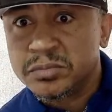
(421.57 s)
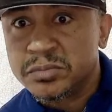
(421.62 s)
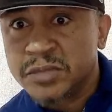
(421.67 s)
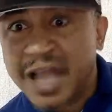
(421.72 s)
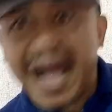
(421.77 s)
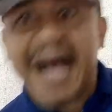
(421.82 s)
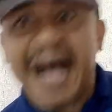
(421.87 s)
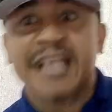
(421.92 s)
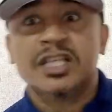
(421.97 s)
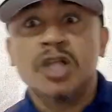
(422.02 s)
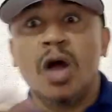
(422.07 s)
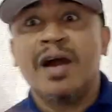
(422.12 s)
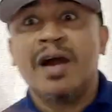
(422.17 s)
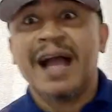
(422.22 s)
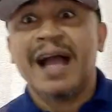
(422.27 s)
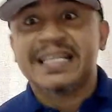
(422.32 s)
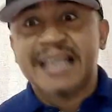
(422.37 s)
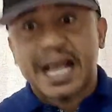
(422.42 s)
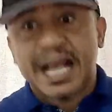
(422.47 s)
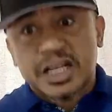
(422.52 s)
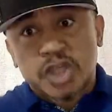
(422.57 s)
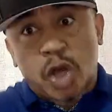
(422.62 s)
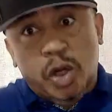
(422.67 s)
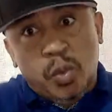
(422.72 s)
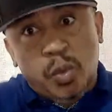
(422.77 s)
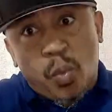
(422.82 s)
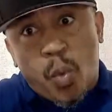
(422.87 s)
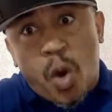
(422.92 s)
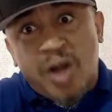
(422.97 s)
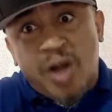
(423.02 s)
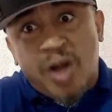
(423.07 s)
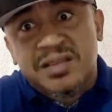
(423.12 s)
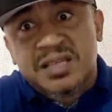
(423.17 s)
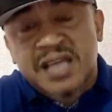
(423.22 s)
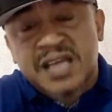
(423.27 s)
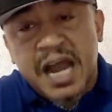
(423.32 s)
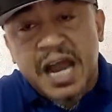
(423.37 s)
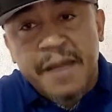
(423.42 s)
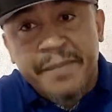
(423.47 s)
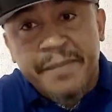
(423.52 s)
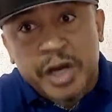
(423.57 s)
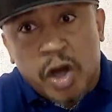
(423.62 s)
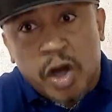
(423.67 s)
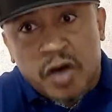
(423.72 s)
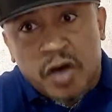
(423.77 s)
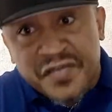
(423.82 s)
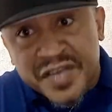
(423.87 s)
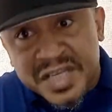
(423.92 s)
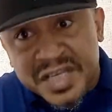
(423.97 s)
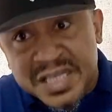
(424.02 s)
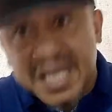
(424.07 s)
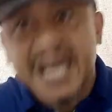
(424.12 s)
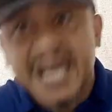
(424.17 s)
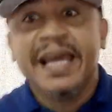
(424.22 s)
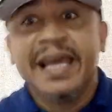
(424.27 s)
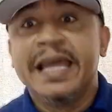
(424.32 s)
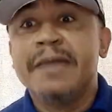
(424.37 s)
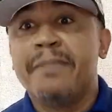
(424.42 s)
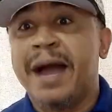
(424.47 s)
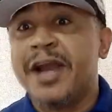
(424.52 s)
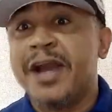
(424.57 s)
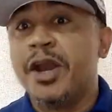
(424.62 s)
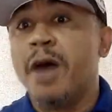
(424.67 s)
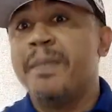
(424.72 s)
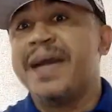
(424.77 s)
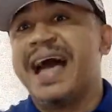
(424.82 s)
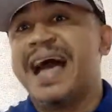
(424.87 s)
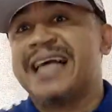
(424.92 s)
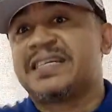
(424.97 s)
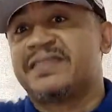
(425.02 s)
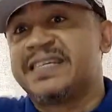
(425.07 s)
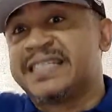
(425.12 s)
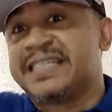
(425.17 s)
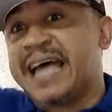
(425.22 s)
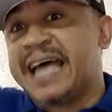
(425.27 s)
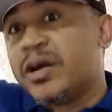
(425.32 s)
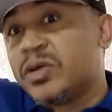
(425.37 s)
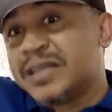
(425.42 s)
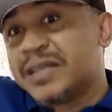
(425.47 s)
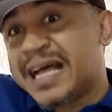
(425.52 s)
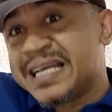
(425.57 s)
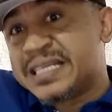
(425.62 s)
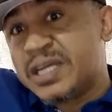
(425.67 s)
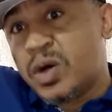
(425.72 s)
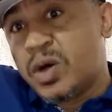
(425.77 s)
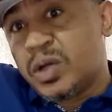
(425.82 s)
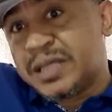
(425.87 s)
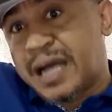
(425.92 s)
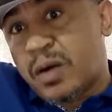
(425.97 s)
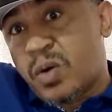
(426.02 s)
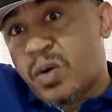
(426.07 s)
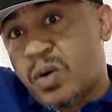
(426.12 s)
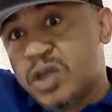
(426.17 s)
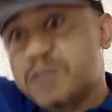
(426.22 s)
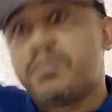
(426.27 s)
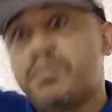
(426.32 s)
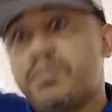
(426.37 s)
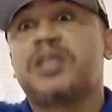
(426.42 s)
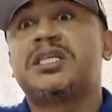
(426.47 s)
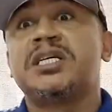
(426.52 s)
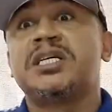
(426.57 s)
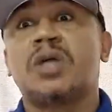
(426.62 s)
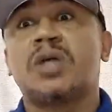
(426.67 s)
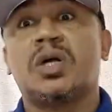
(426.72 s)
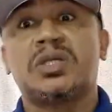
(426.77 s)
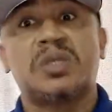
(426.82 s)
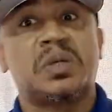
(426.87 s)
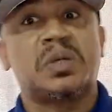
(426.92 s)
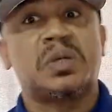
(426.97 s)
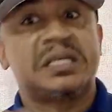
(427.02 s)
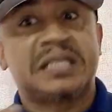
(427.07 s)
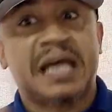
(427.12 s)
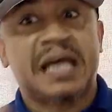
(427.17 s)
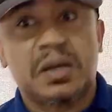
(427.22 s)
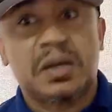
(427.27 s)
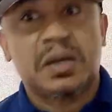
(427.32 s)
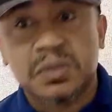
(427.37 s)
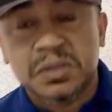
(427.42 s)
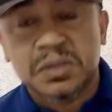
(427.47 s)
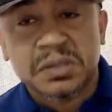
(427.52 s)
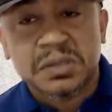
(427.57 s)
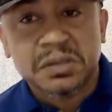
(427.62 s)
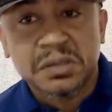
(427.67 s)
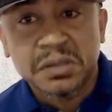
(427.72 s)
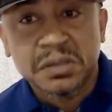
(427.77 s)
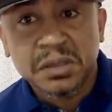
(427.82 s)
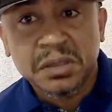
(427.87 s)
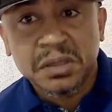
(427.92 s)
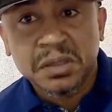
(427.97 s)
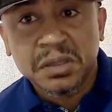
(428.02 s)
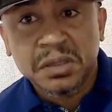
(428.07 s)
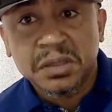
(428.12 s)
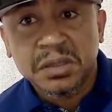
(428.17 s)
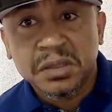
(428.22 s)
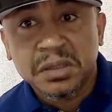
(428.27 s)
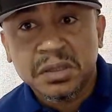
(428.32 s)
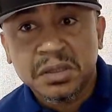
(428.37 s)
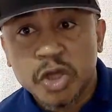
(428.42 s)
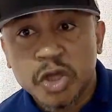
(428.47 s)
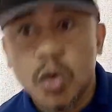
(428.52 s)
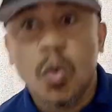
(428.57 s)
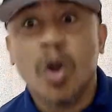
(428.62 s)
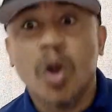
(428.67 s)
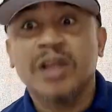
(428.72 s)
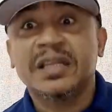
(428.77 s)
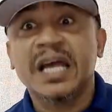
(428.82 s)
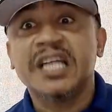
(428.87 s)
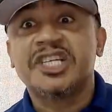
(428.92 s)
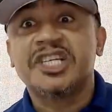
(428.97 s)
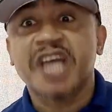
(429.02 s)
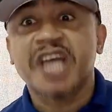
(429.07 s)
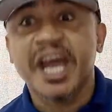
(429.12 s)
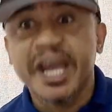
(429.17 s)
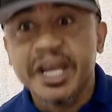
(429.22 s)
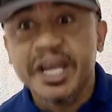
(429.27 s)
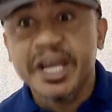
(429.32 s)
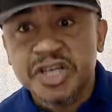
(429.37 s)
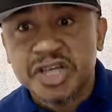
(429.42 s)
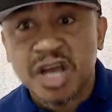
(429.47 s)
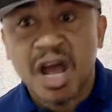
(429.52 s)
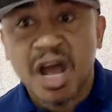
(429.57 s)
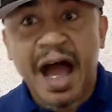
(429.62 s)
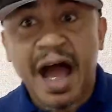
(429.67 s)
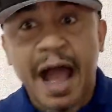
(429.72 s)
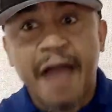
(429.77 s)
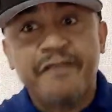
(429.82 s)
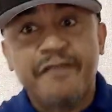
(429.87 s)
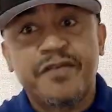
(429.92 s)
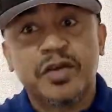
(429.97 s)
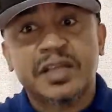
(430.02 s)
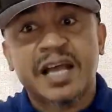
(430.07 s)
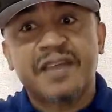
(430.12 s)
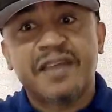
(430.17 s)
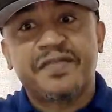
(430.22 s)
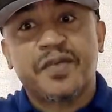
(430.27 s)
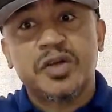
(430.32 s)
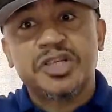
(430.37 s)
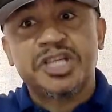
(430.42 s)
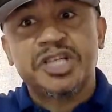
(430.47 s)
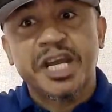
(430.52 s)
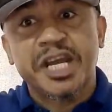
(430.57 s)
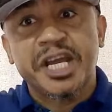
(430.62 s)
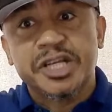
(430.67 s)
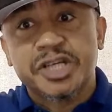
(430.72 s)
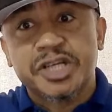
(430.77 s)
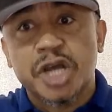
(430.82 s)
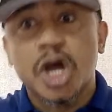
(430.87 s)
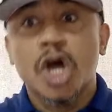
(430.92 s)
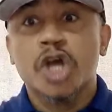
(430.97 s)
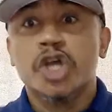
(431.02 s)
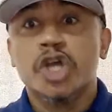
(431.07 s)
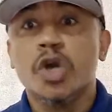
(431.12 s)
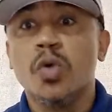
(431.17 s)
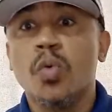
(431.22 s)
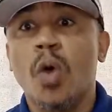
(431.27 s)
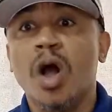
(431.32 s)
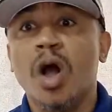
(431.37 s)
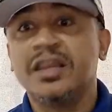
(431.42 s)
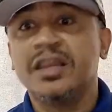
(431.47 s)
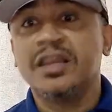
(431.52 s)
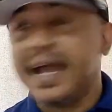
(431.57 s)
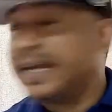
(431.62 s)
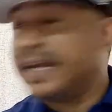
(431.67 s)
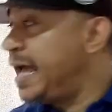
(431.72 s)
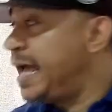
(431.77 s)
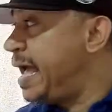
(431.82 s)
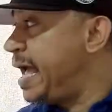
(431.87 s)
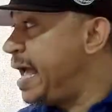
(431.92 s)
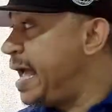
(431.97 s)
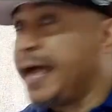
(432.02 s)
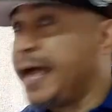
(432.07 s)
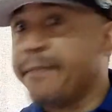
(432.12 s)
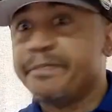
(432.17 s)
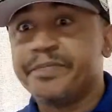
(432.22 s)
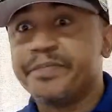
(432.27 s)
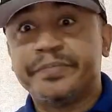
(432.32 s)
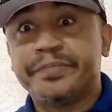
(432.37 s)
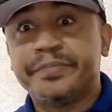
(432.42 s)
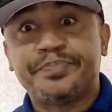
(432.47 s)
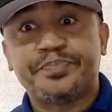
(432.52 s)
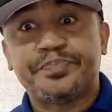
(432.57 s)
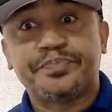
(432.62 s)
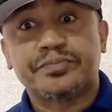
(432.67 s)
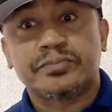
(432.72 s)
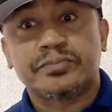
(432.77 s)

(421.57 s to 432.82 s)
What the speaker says: As long as he has done one term in office, he might not be as recycled as the older ones, but he's also recycled. You wanted change, I voted for change. You wanted,